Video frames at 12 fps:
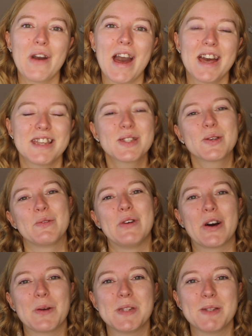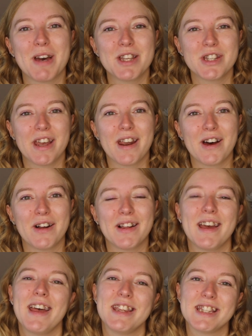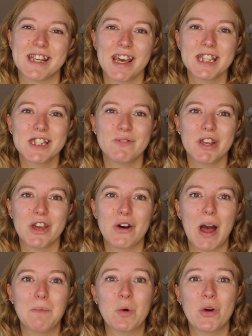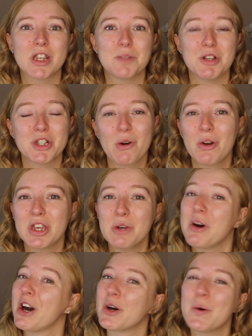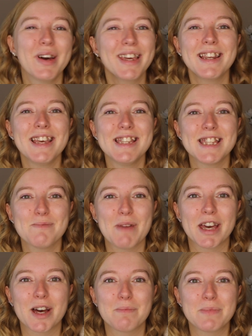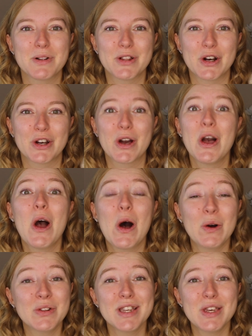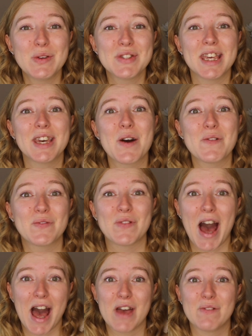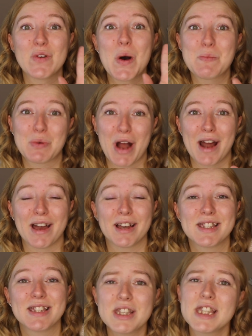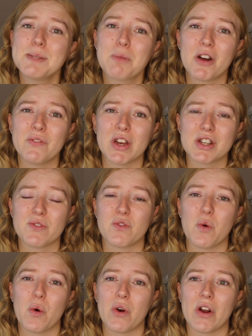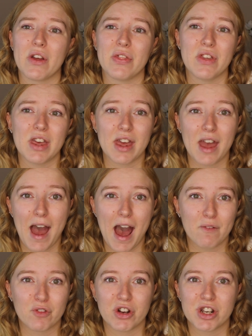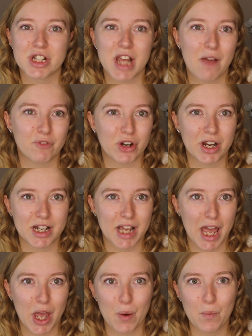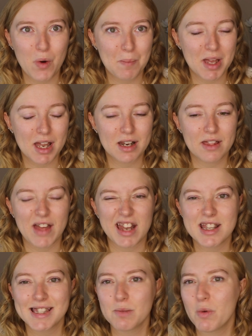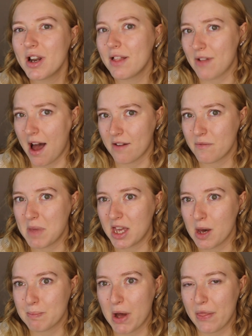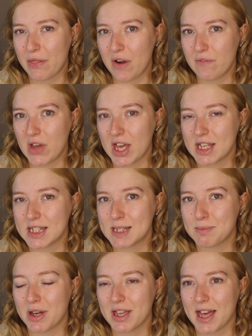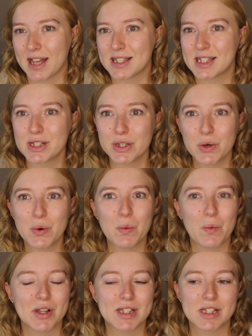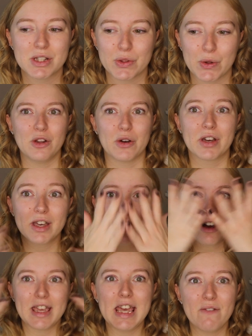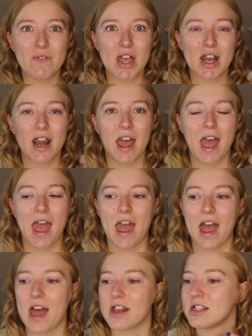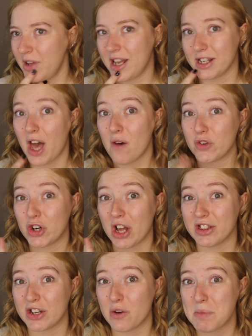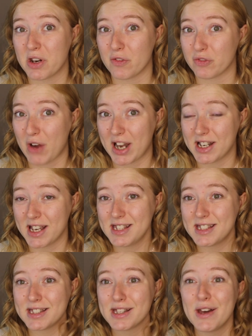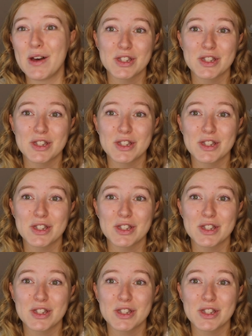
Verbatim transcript: you guys, welcome to my channel. In today's video, I'm going to be showing you a quick and easy makeup look only using five products. This is perfect for the average everyday woman that doesn't want a lot of makeup on their face, but yet still wants to look even and, and cover a little bit of redness.